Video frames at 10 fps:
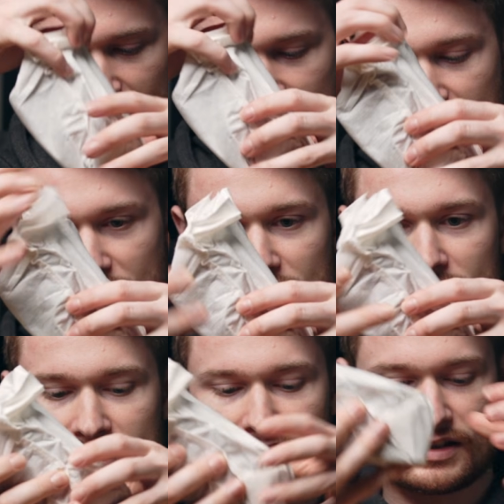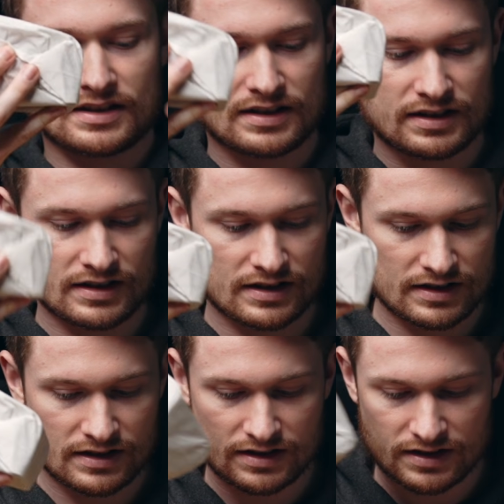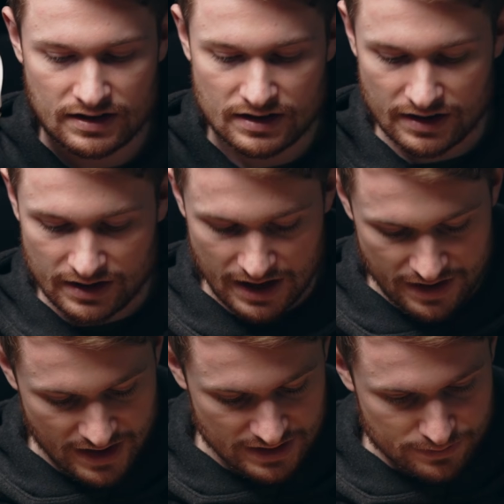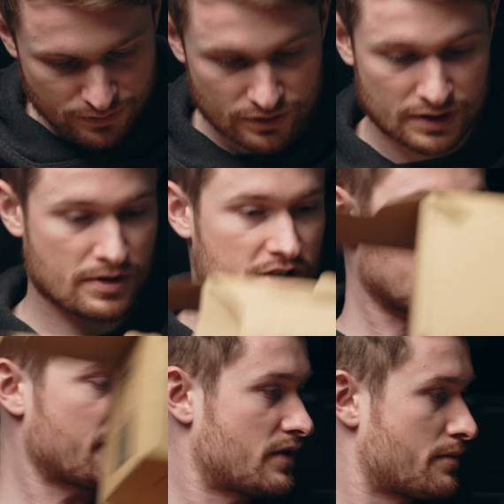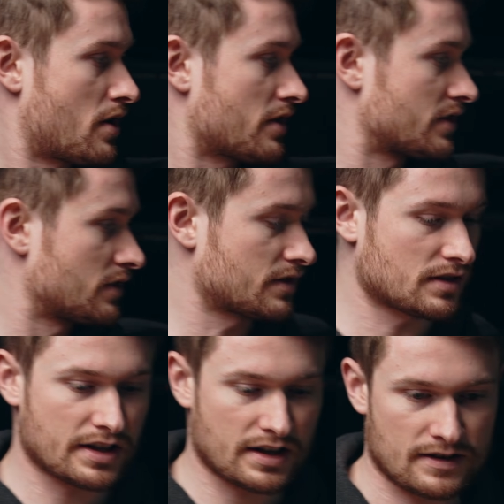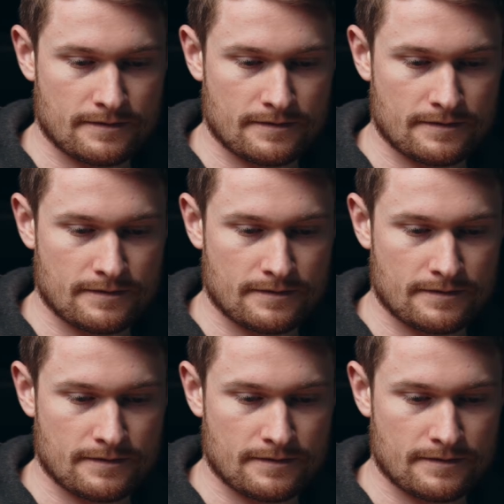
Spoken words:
this. Right, and that's pretty much it for the box, it looks like.